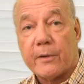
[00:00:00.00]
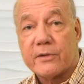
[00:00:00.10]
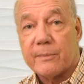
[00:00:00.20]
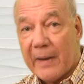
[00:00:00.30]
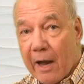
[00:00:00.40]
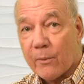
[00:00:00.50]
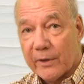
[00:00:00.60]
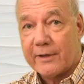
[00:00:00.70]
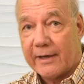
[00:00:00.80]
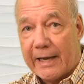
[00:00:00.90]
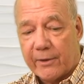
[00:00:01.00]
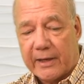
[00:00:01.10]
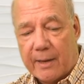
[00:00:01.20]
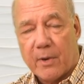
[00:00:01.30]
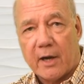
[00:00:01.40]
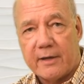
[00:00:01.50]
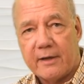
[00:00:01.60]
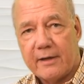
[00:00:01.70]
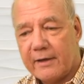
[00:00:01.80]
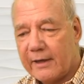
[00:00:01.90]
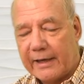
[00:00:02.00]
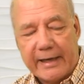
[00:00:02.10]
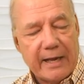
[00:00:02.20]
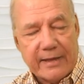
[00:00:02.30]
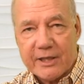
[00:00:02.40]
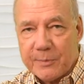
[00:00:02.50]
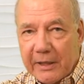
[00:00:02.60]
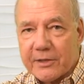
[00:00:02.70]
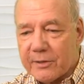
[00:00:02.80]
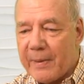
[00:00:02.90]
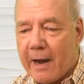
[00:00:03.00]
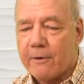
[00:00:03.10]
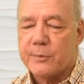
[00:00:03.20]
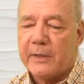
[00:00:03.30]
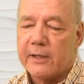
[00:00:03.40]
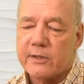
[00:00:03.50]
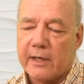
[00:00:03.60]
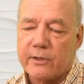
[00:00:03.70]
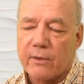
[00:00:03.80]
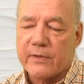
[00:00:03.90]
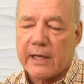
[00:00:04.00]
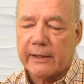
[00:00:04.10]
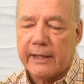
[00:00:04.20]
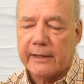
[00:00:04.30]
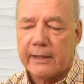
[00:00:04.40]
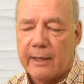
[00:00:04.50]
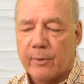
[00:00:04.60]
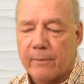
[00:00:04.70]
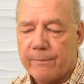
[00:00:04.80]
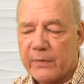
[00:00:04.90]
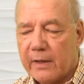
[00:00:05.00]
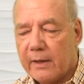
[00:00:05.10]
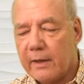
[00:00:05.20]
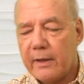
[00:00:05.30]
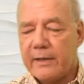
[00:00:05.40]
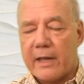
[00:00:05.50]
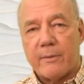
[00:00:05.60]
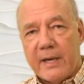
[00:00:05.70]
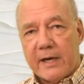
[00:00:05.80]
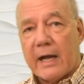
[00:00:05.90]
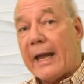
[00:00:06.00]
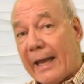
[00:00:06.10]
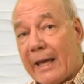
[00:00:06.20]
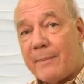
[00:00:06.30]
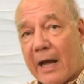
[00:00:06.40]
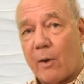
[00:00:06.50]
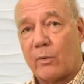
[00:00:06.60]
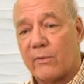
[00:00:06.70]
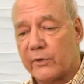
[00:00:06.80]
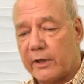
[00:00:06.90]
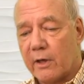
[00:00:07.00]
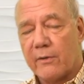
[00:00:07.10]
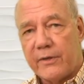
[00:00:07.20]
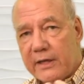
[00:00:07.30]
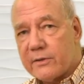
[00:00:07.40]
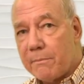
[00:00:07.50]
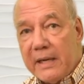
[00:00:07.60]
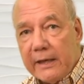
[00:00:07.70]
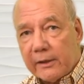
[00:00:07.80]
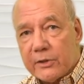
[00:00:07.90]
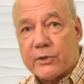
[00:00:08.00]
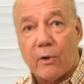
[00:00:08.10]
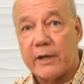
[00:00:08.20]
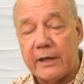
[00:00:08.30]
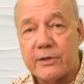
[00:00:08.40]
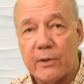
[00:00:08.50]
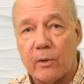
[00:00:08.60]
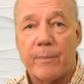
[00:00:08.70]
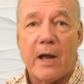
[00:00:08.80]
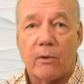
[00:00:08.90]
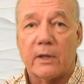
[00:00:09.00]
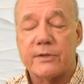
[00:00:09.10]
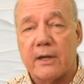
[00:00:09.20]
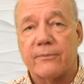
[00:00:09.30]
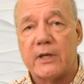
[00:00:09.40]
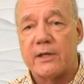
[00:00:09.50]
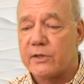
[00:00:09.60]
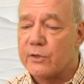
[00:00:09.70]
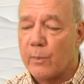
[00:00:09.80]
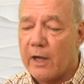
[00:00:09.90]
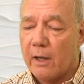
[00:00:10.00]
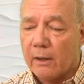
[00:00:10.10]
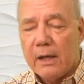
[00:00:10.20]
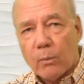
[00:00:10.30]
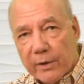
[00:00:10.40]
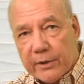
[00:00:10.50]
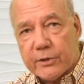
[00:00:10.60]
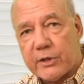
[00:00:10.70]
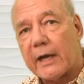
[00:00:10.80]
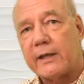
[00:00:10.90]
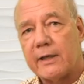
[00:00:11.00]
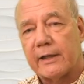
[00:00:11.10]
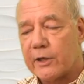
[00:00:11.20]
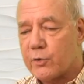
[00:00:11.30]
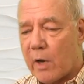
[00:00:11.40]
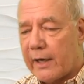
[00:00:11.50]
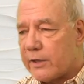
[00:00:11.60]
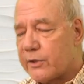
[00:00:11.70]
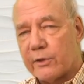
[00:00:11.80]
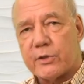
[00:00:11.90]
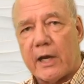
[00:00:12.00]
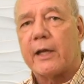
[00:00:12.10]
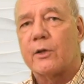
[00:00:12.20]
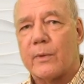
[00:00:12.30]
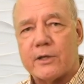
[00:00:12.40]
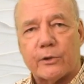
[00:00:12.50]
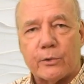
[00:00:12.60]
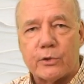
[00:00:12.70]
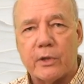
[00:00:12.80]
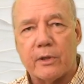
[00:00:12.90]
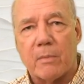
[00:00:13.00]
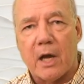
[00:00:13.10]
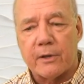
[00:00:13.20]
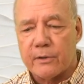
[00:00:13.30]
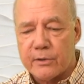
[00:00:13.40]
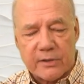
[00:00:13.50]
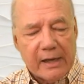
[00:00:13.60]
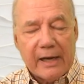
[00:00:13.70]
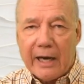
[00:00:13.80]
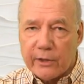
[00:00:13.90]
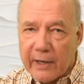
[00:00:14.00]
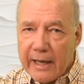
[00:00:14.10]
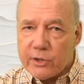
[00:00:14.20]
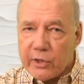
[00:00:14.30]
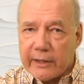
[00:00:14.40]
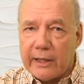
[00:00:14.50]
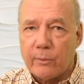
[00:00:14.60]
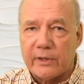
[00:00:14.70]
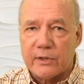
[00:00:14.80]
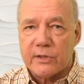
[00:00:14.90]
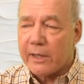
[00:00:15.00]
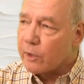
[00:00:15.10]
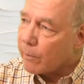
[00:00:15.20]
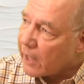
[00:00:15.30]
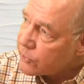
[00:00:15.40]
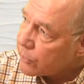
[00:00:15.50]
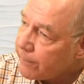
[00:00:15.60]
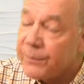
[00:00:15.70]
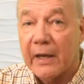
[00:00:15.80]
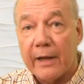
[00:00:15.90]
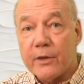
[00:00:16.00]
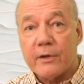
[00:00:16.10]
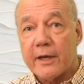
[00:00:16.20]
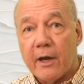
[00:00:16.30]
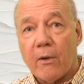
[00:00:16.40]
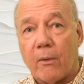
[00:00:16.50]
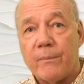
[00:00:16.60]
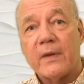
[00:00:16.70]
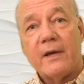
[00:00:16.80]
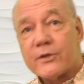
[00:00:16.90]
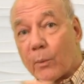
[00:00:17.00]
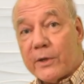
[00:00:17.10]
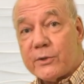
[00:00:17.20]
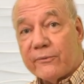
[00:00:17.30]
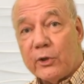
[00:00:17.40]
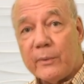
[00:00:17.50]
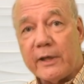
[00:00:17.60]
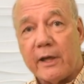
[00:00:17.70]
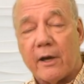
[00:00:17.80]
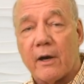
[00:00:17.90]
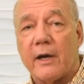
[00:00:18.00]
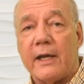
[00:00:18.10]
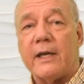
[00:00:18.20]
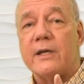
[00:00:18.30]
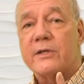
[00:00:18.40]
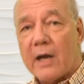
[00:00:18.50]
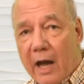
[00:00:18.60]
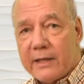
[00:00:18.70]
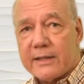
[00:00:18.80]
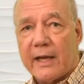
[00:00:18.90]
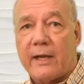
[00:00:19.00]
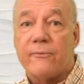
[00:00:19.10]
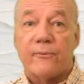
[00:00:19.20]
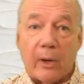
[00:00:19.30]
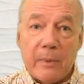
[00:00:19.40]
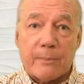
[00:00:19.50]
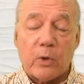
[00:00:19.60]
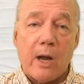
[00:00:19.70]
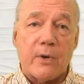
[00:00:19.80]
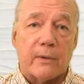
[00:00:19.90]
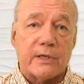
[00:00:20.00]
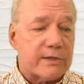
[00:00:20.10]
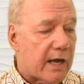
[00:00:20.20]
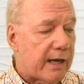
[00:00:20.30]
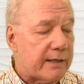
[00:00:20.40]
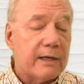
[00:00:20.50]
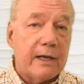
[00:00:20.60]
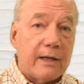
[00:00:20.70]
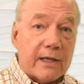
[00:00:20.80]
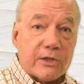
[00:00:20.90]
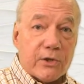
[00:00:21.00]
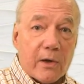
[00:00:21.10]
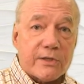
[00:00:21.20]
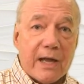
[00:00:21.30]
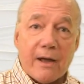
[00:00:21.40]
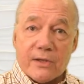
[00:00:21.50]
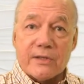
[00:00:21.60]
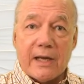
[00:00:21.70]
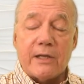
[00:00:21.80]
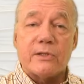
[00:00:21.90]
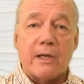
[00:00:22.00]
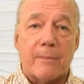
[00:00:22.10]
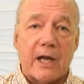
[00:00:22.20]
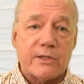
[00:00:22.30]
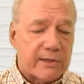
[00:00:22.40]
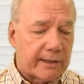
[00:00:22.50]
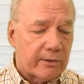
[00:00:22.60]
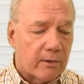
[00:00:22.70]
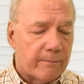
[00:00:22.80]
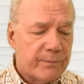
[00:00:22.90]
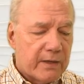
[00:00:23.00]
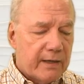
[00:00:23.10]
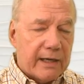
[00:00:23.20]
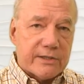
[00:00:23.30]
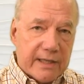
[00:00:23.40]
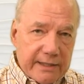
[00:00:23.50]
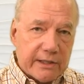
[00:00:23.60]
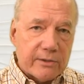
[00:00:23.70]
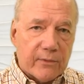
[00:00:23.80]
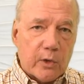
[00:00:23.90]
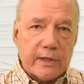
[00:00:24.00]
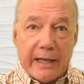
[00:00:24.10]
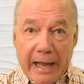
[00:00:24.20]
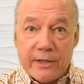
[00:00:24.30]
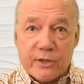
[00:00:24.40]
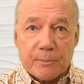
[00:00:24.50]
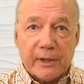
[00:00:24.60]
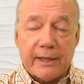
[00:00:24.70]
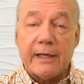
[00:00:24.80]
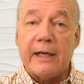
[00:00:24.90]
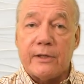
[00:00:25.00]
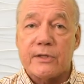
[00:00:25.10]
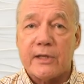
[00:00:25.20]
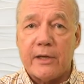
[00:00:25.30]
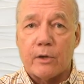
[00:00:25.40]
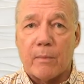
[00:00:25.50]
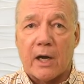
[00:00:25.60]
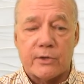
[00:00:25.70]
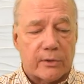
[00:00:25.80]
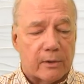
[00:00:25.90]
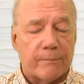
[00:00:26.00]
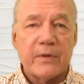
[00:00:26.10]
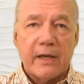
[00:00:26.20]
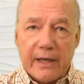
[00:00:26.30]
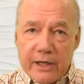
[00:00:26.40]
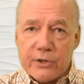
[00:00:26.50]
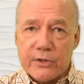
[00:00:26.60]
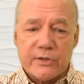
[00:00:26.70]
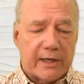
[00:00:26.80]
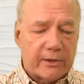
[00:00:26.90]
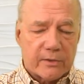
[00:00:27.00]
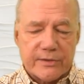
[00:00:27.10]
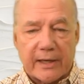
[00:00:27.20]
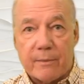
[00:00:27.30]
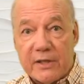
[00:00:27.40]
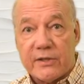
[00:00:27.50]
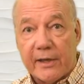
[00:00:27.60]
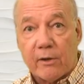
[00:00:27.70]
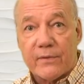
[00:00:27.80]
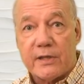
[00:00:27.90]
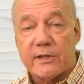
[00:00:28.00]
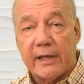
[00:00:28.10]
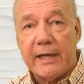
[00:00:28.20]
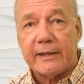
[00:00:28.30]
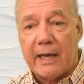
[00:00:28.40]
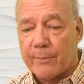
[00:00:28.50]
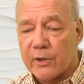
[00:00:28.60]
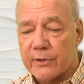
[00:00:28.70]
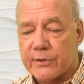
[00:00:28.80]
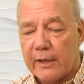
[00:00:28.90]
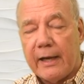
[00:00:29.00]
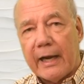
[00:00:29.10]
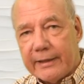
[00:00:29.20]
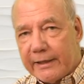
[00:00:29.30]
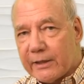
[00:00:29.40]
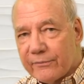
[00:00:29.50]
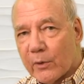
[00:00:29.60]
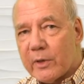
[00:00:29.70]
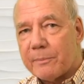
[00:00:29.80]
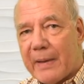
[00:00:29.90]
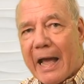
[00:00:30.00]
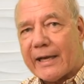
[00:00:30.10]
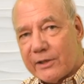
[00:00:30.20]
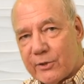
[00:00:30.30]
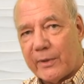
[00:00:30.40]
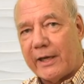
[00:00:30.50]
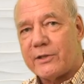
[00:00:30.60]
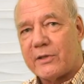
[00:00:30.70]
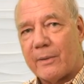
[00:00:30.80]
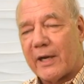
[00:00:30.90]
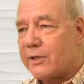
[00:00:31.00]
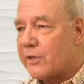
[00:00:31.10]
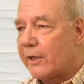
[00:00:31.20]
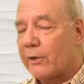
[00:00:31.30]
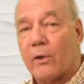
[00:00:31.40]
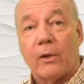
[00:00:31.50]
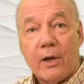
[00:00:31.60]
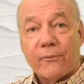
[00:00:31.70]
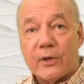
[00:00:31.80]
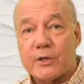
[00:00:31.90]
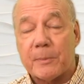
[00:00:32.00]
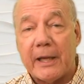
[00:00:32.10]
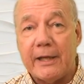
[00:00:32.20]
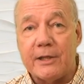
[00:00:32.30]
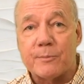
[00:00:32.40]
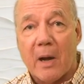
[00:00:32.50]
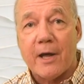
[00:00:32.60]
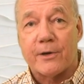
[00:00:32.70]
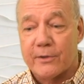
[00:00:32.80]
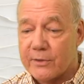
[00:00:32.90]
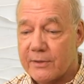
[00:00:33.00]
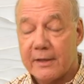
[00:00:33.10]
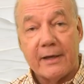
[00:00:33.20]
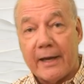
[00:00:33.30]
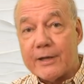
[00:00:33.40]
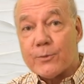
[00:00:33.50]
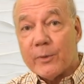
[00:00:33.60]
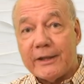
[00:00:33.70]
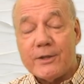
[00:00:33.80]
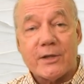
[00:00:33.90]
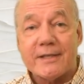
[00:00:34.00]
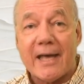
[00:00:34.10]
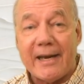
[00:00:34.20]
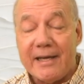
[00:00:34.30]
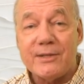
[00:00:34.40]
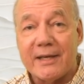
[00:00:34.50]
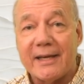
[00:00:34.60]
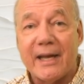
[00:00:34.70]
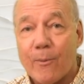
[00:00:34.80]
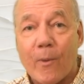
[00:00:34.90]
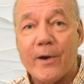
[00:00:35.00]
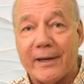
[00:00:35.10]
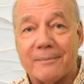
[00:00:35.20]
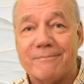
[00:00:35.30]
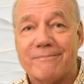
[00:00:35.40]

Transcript: notice the power indicator came on. And again, that's because the power is being sent over that LAN cable. Now the minute I add power over here, these immediately start an internal power on self-test as well, where they're checking the electronics, they're checking the resolution of the monitors, and they're handshaking with the sender module, and there you go. So what you're viewing here is content from the primary side that starts out as an HDMI signal it's then converted and split in the sender module into signals that can be sent over these LAN cables and then converted back into an HDMI signal for display in these monitors. And it's really just that easy to get it working.